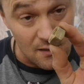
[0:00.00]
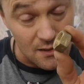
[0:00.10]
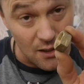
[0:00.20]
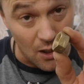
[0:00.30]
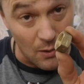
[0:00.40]

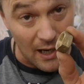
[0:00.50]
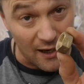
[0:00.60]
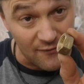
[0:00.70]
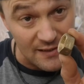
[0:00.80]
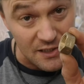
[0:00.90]
So
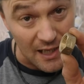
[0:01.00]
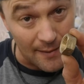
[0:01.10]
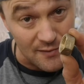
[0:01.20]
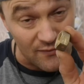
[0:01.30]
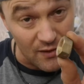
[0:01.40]
half-inch
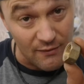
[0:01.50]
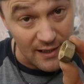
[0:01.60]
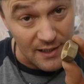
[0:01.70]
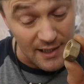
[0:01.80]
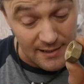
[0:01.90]
caps for the
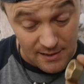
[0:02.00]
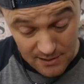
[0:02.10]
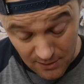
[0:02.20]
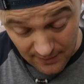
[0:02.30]
radiators.